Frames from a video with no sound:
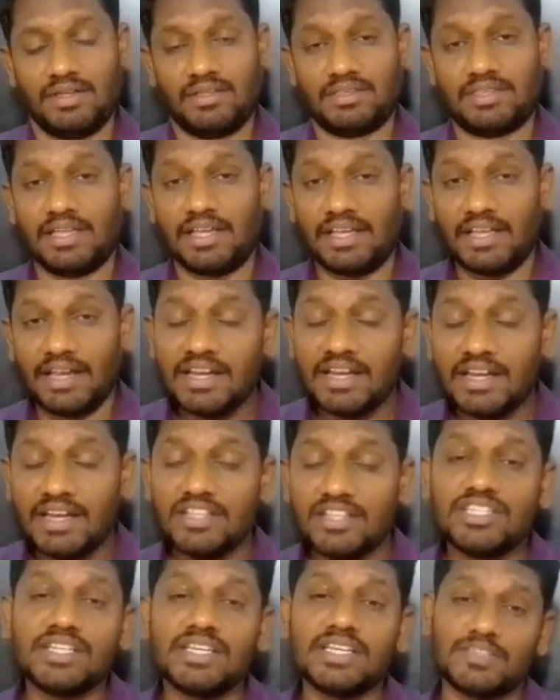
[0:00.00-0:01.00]
The
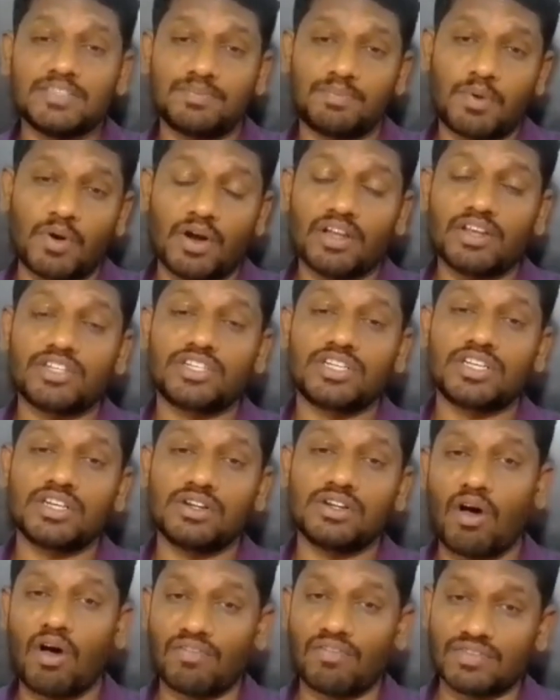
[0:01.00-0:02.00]
indigenous
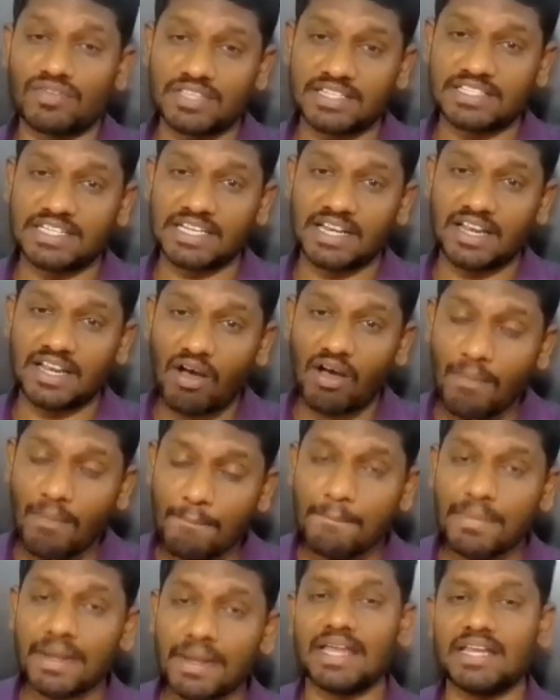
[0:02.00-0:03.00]
production of such a
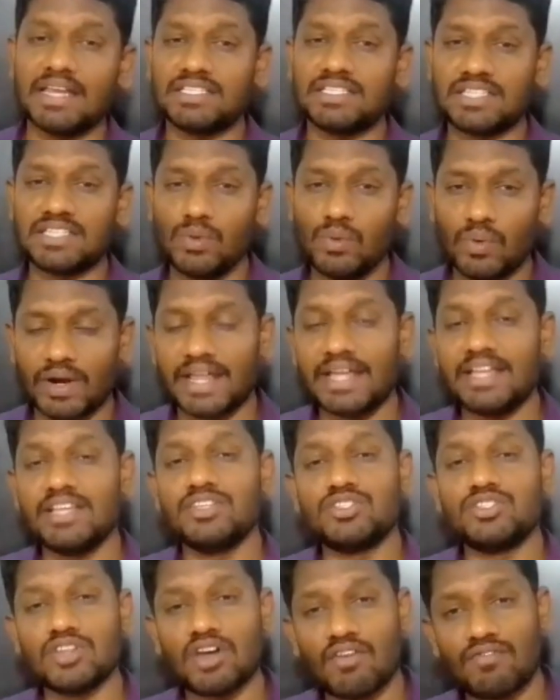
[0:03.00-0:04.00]
comprehensive
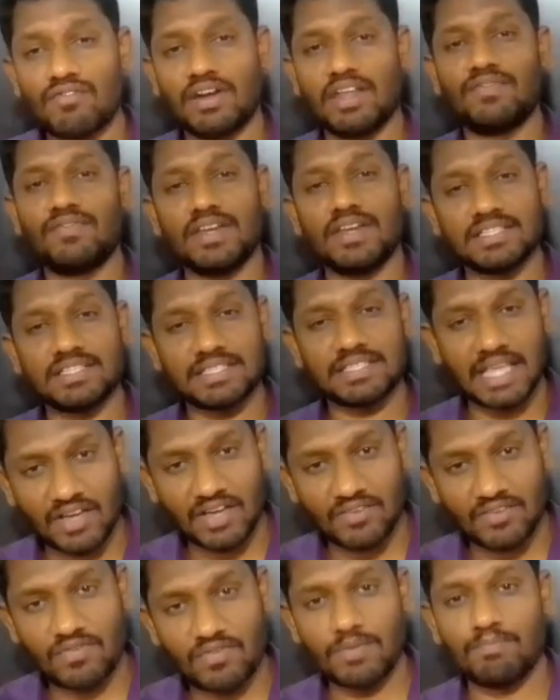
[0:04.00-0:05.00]
range of defense
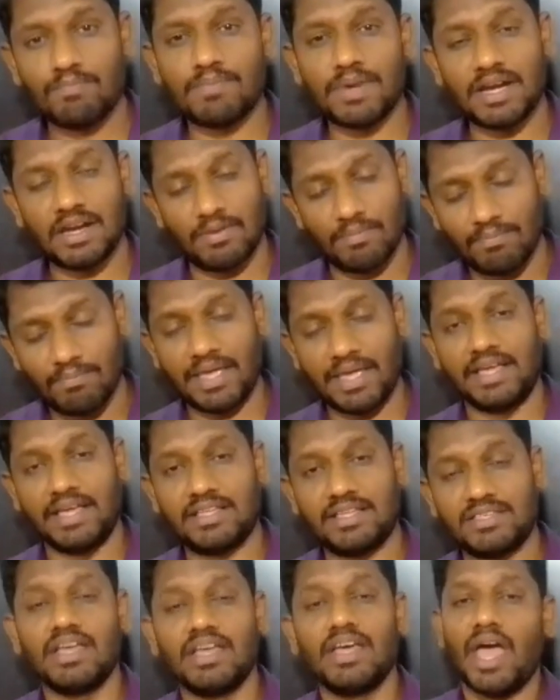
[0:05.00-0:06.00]
equipment
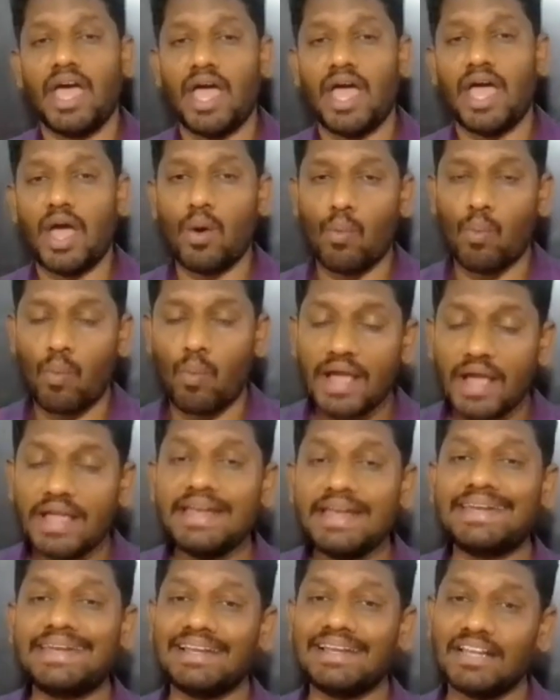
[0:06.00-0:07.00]
makes a
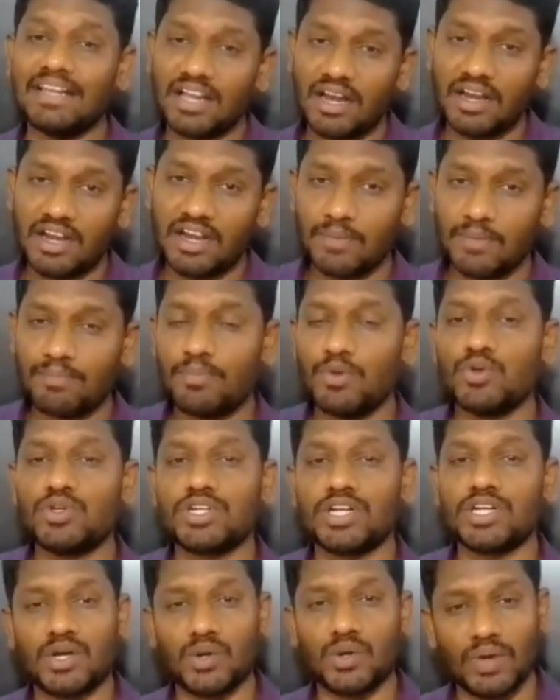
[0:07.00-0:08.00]
vital
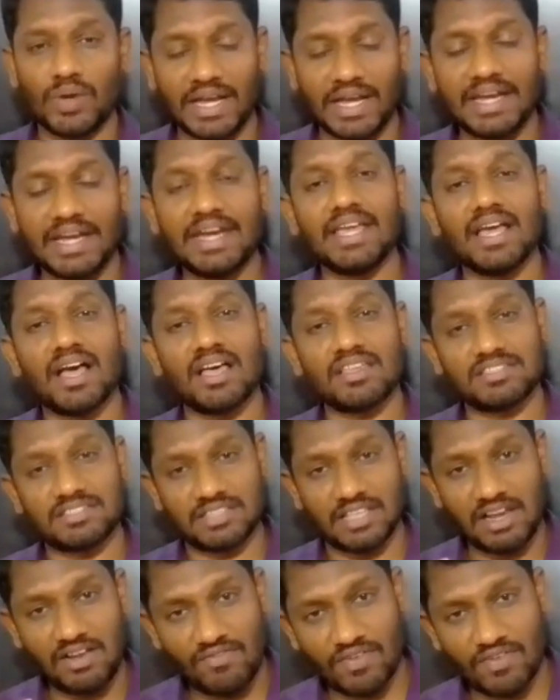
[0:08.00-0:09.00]
contribution to India's
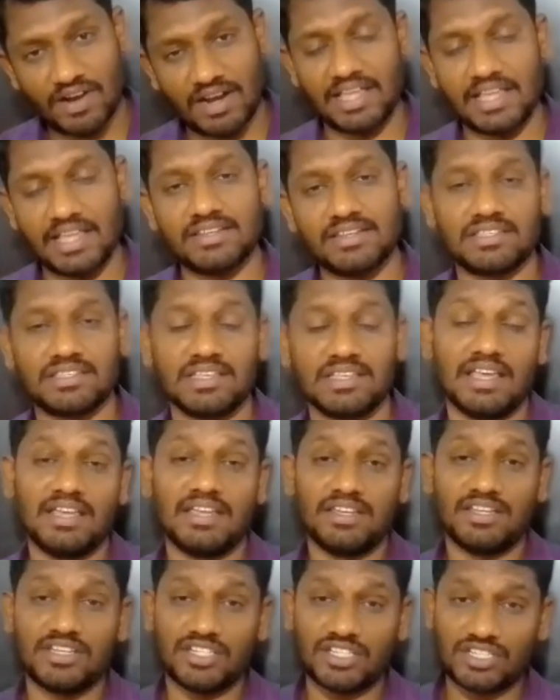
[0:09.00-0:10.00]
self-reliance,
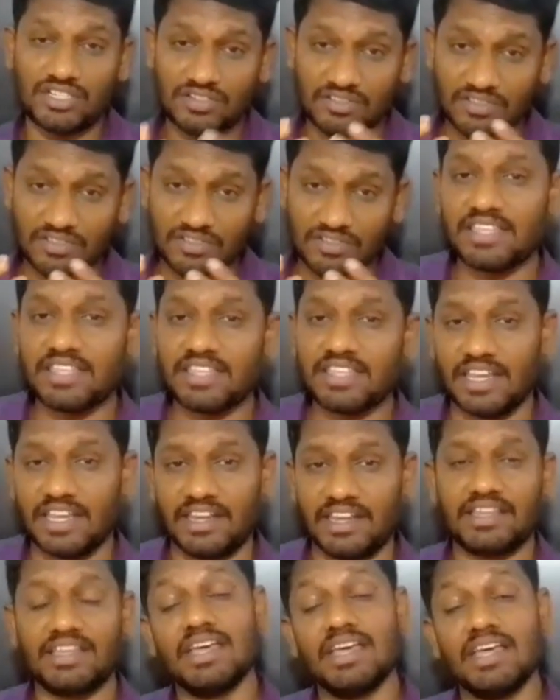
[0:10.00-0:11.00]

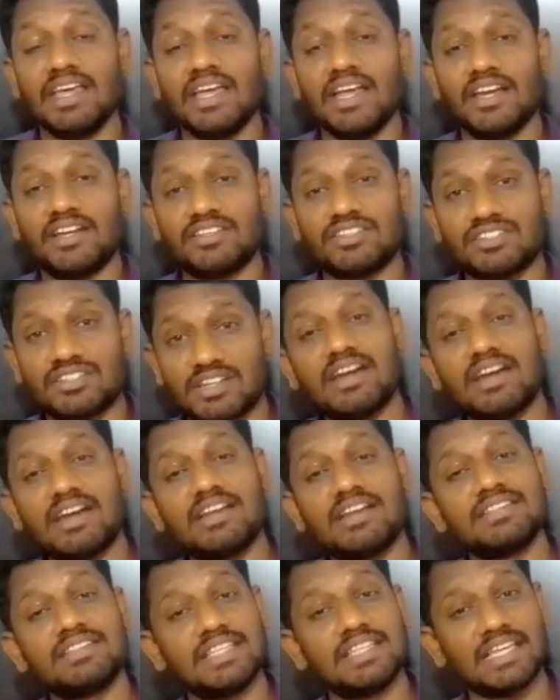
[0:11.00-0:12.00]
strengthening its
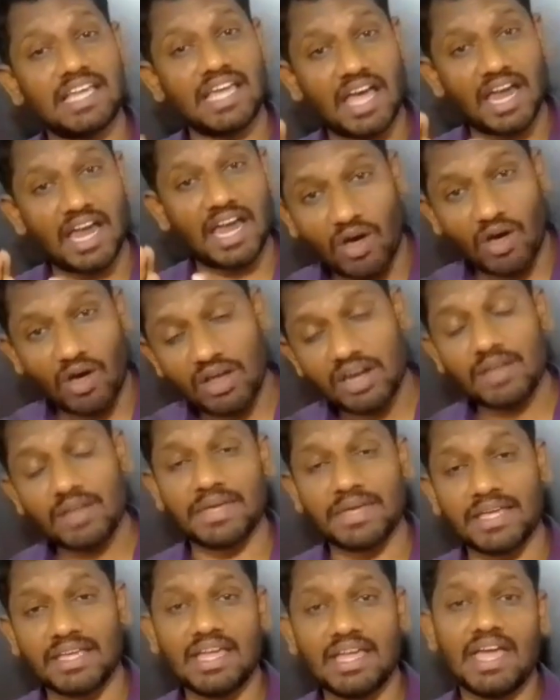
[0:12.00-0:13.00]
strategic
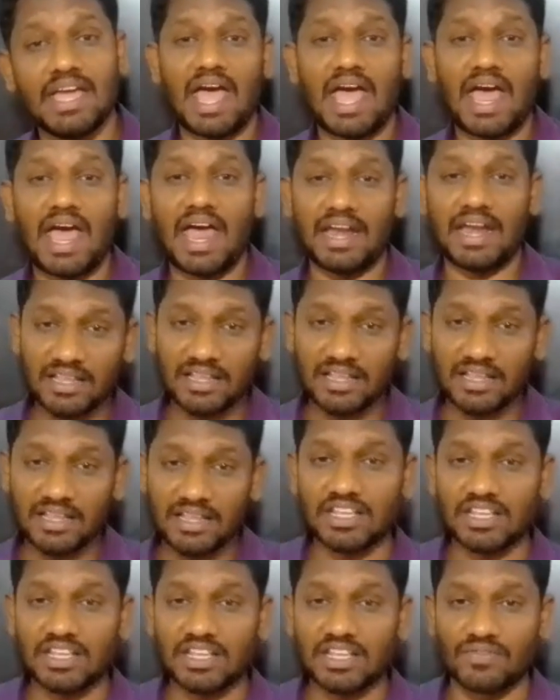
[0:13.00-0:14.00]
autonomy and
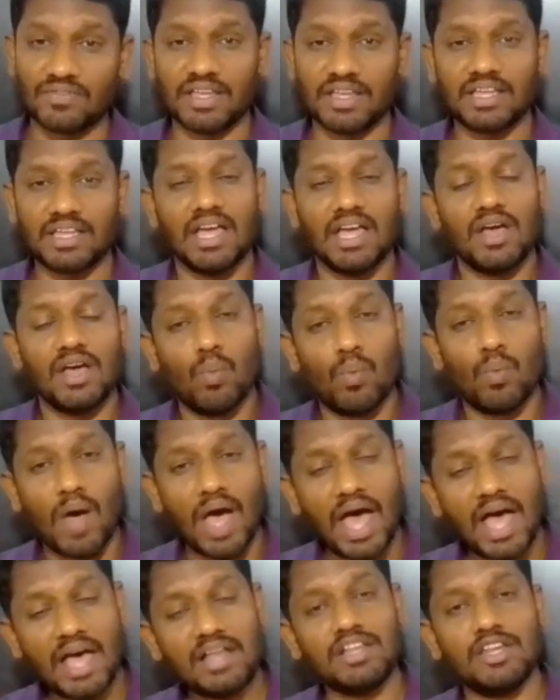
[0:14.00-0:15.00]
conserving
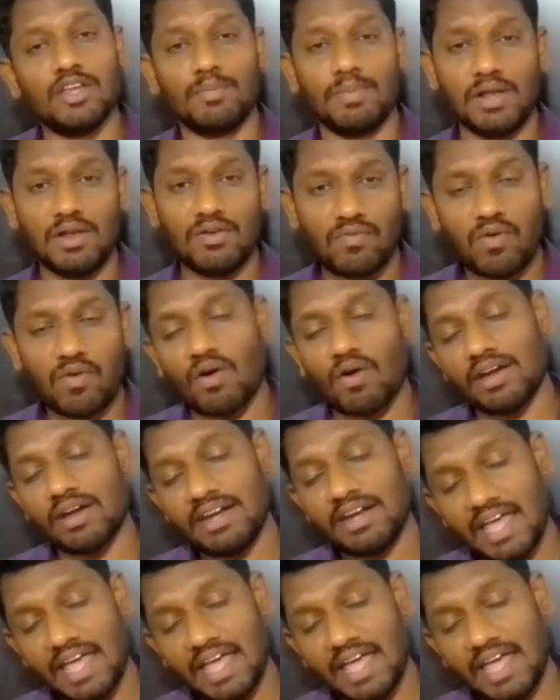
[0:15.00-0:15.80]
valuable foreign